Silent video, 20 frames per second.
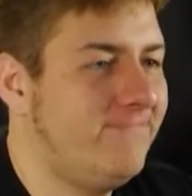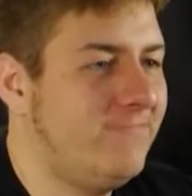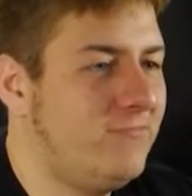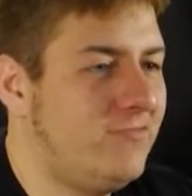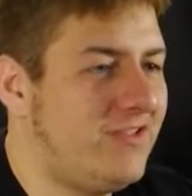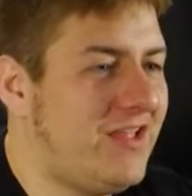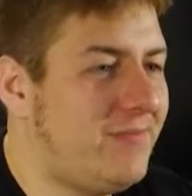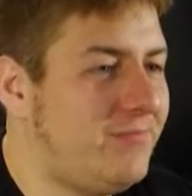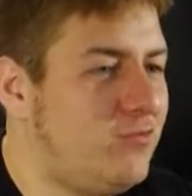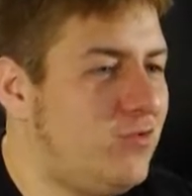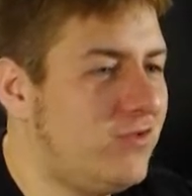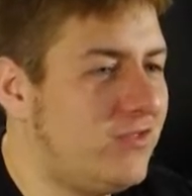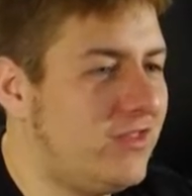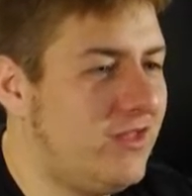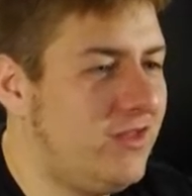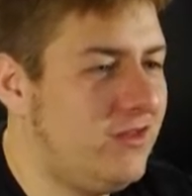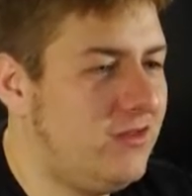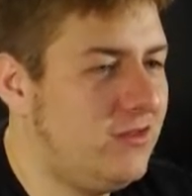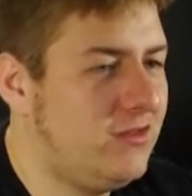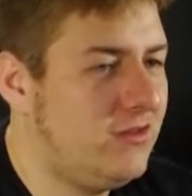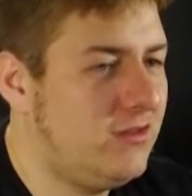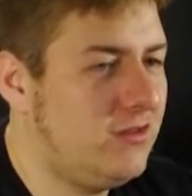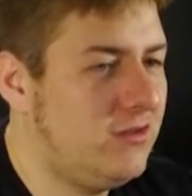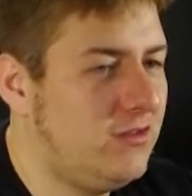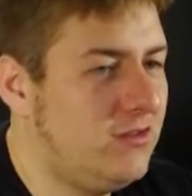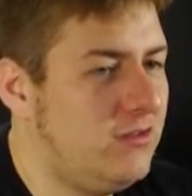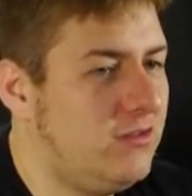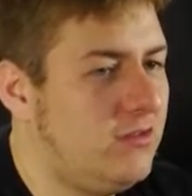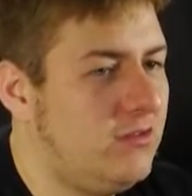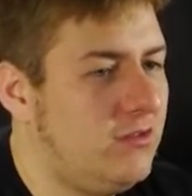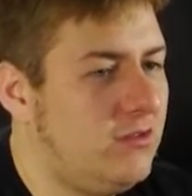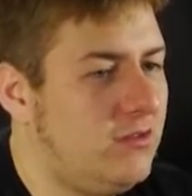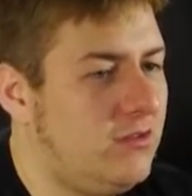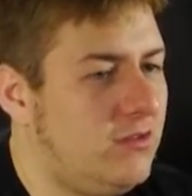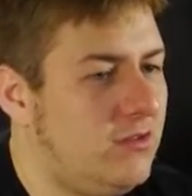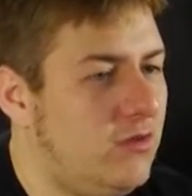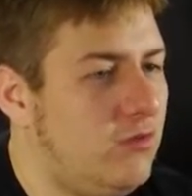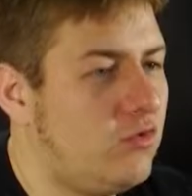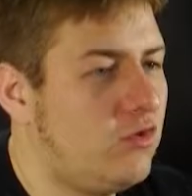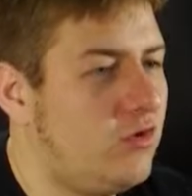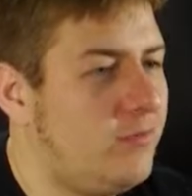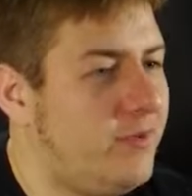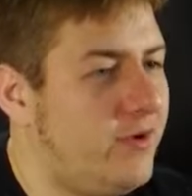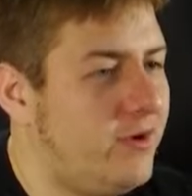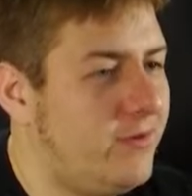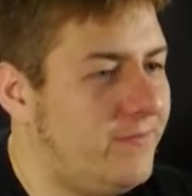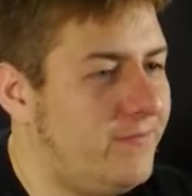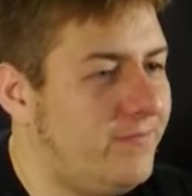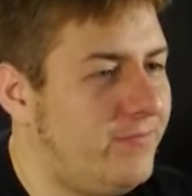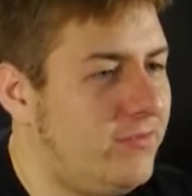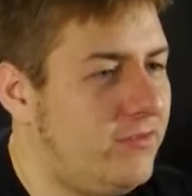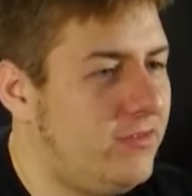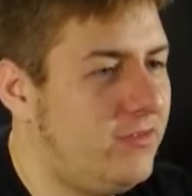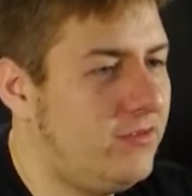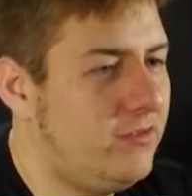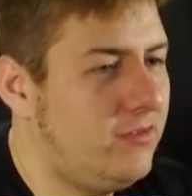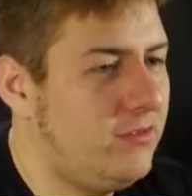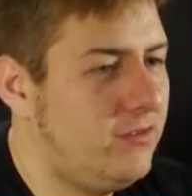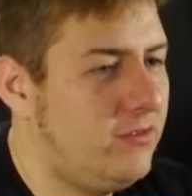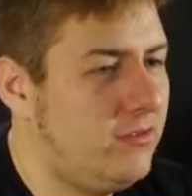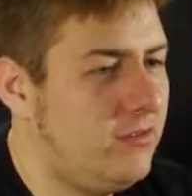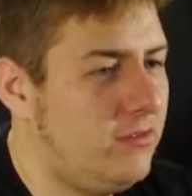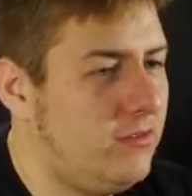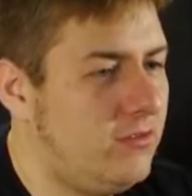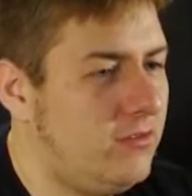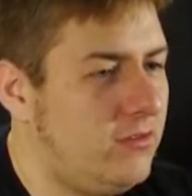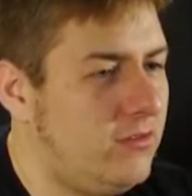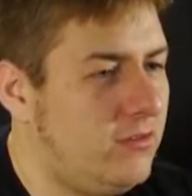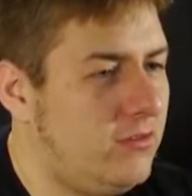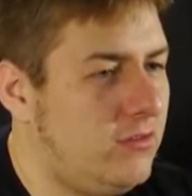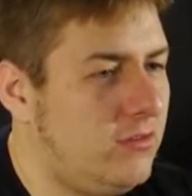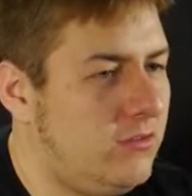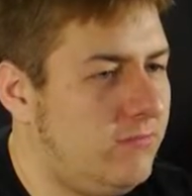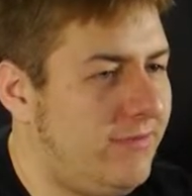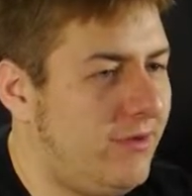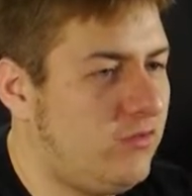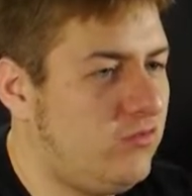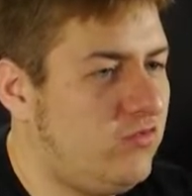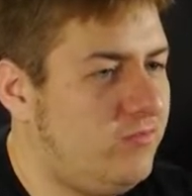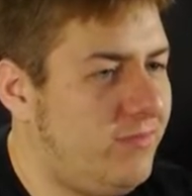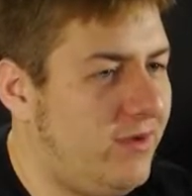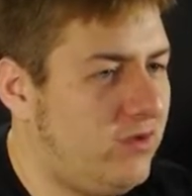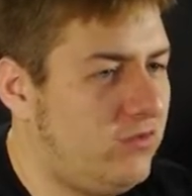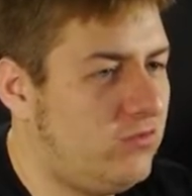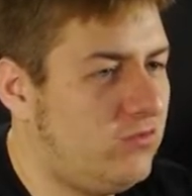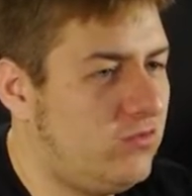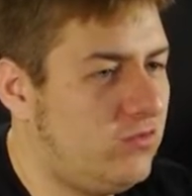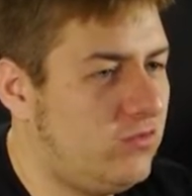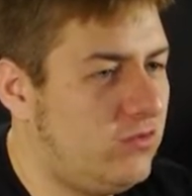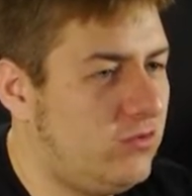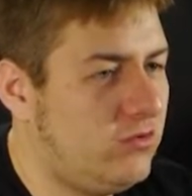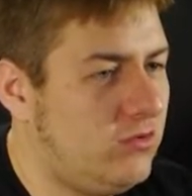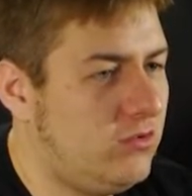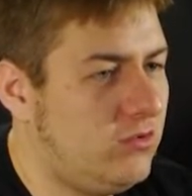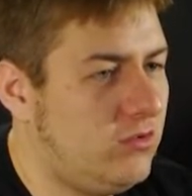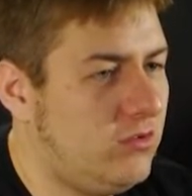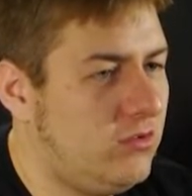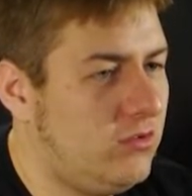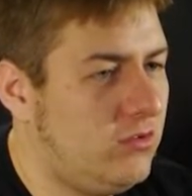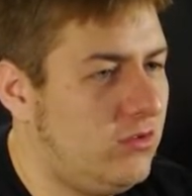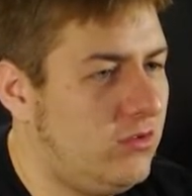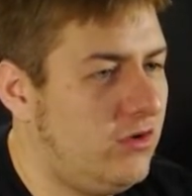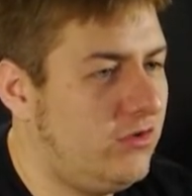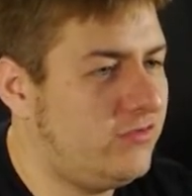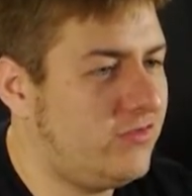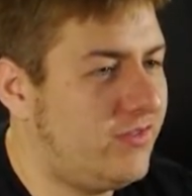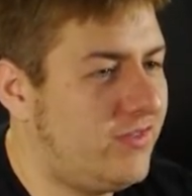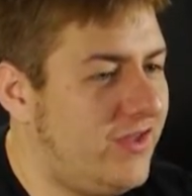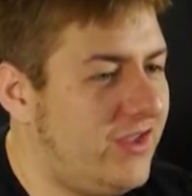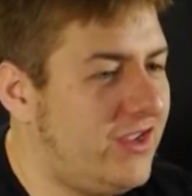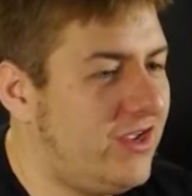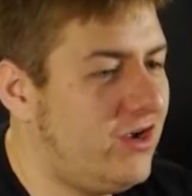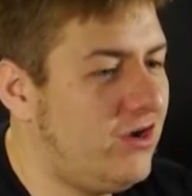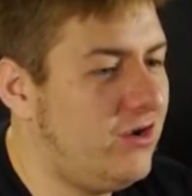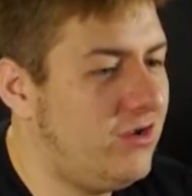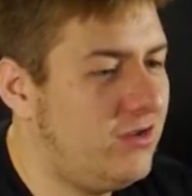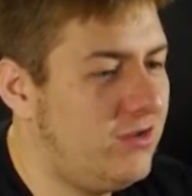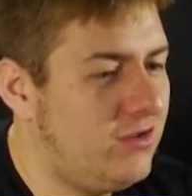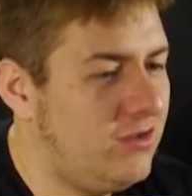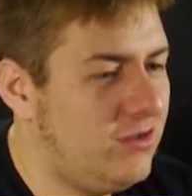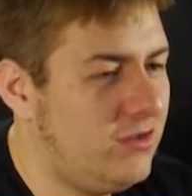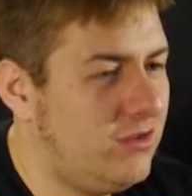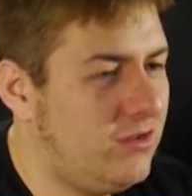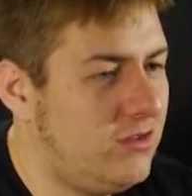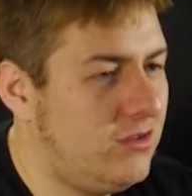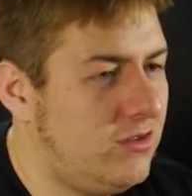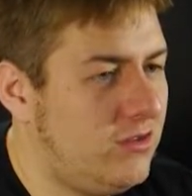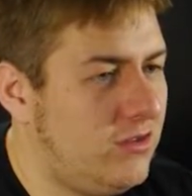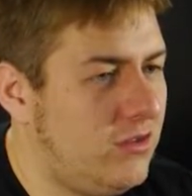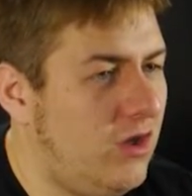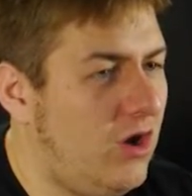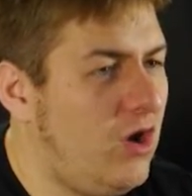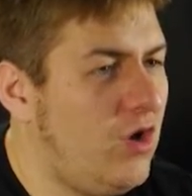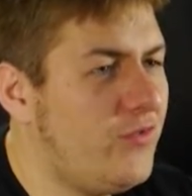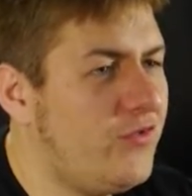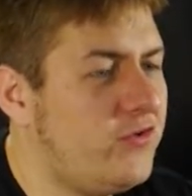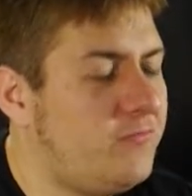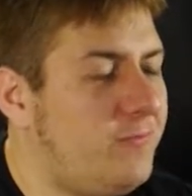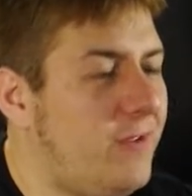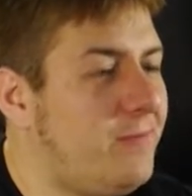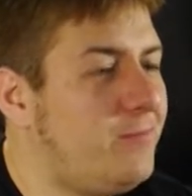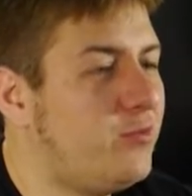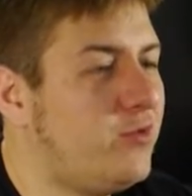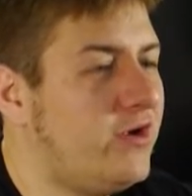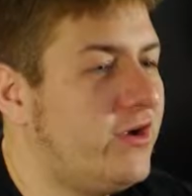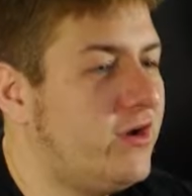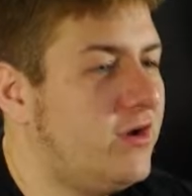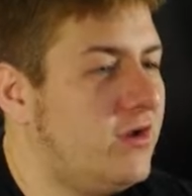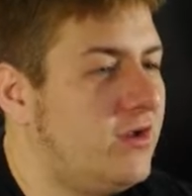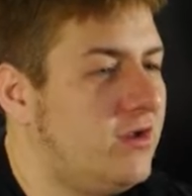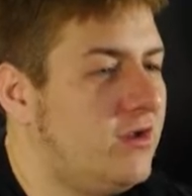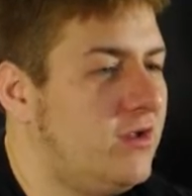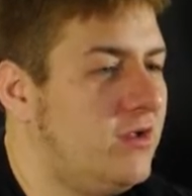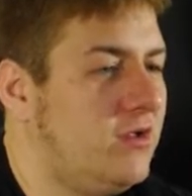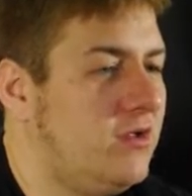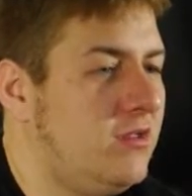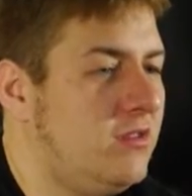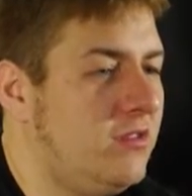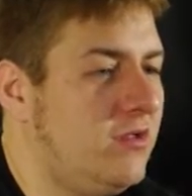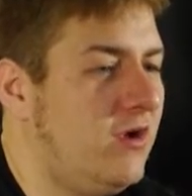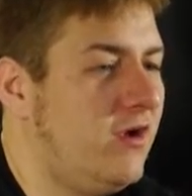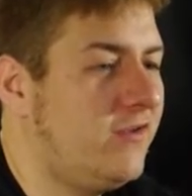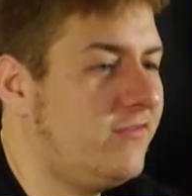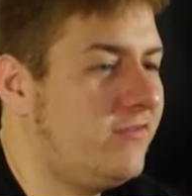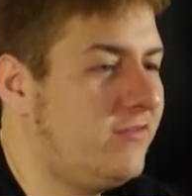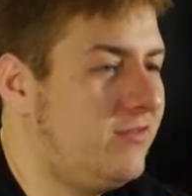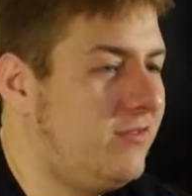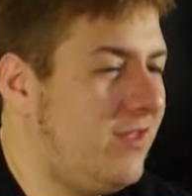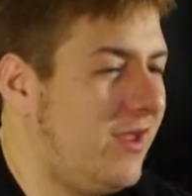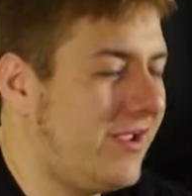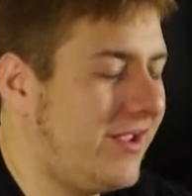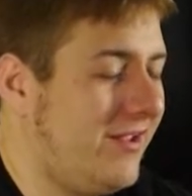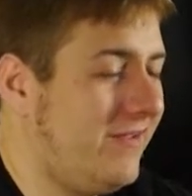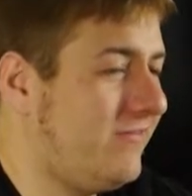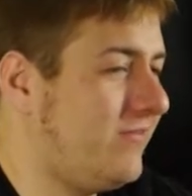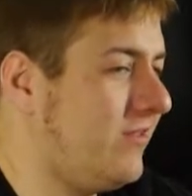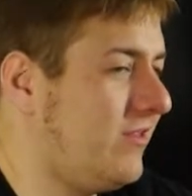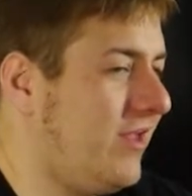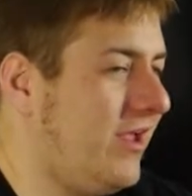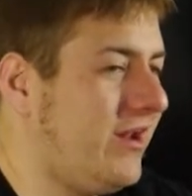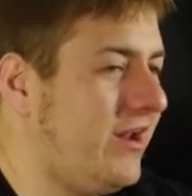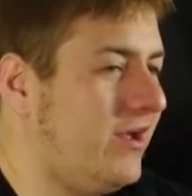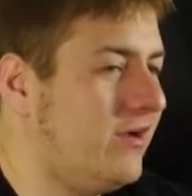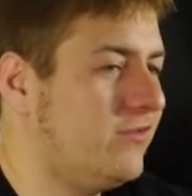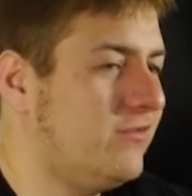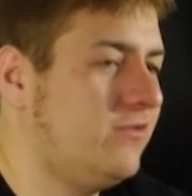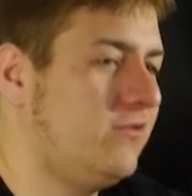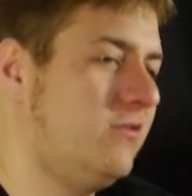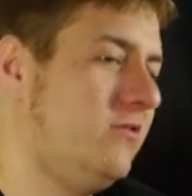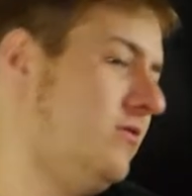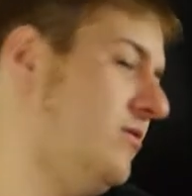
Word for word: Stop doing that. I'm gonna go up here. Bounce, bounce. There's a thing here. Oh, there's people here. There's, I guess, the lighthouse.